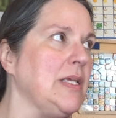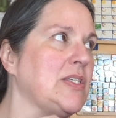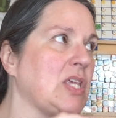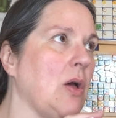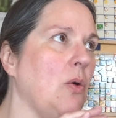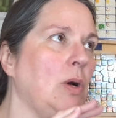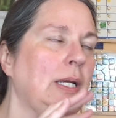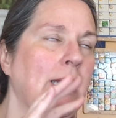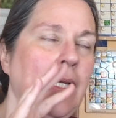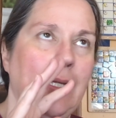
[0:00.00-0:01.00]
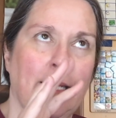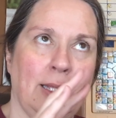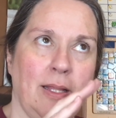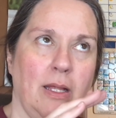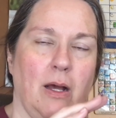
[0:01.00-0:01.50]
So,
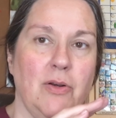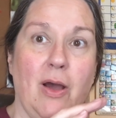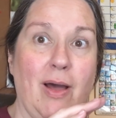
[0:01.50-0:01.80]
oh no,